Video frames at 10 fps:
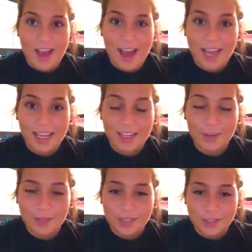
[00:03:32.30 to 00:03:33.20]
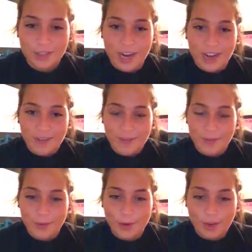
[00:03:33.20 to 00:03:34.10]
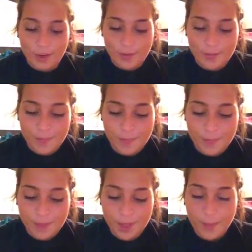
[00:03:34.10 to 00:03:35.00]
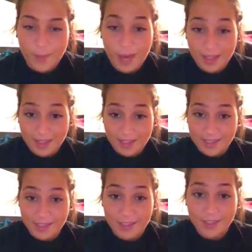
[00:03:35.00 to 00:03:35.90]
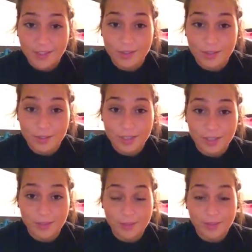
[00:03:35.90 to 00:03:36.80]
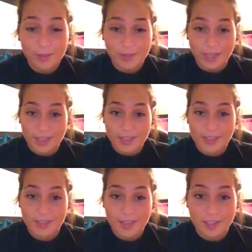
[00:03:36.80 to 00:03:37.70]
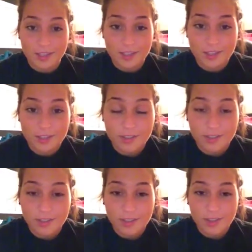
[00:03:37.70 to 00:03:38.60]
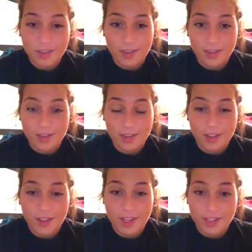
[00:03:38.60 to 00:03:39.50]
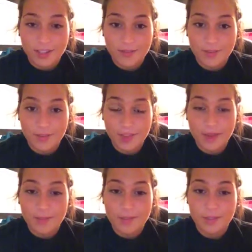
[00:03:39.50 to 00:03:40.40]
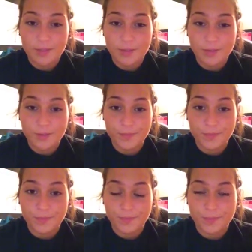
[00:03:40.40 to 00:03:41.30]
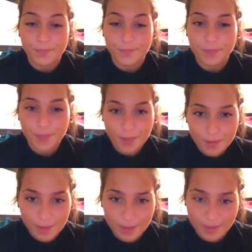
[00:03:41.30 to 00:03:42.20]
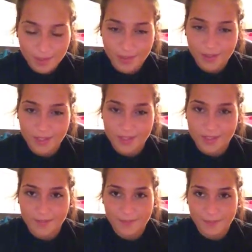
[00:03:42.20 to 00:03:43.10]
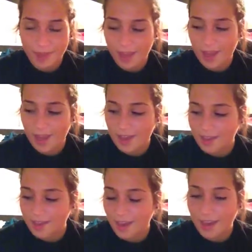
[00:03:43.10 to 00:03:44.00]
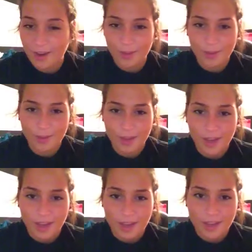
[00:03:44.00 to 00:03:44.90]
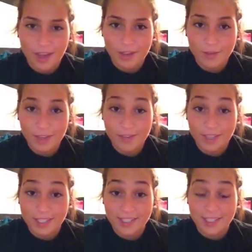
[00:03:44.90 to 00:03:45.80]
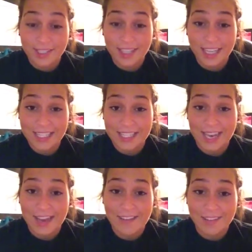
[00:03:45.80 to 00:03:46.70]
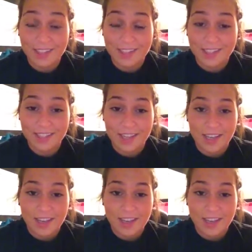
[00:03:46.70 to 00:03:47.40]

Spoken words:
I can only strive for my lessons to incorporate such things for them to be able to do this. And I hope that throughout the rest of this class I have this